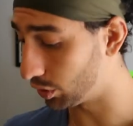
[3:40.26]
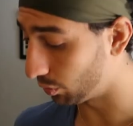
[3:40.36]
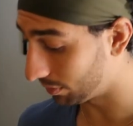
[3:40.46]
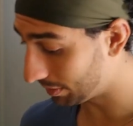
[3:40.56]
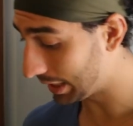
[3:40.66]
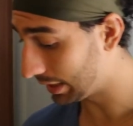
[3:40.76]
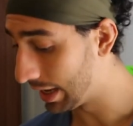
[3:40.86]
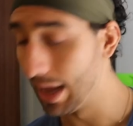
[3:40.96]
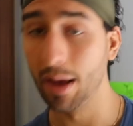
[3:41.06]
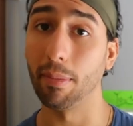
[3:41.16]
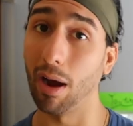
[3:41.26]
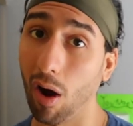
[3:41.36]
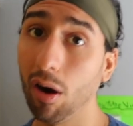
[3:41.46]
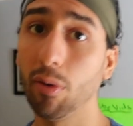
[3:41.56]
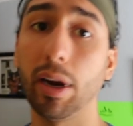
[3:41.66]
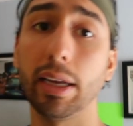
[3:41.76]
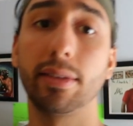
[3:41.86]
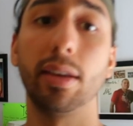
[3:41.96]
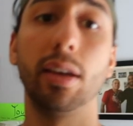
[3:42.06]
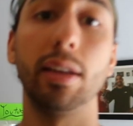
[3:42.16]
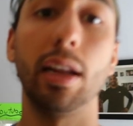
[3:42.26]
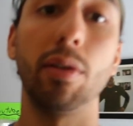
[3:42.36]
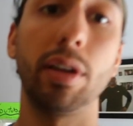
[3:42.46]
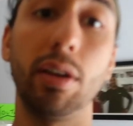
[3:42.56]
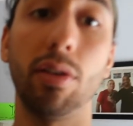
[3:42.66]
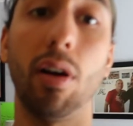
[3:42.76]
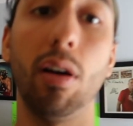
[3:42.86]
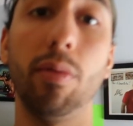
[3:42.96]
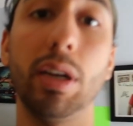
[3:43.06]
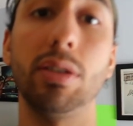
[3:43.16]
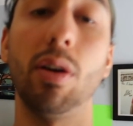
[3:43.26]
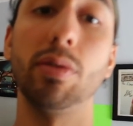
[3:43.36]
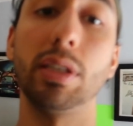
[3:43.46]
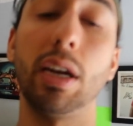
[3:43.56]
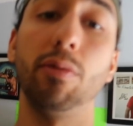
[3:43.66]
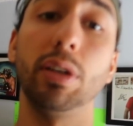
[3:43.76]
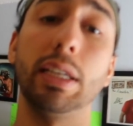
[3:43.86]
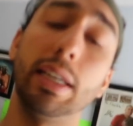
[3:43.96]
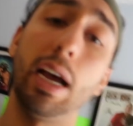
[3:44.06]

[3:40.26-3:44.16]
which would mean my heart rate. Now here are the heart rate zones that I've written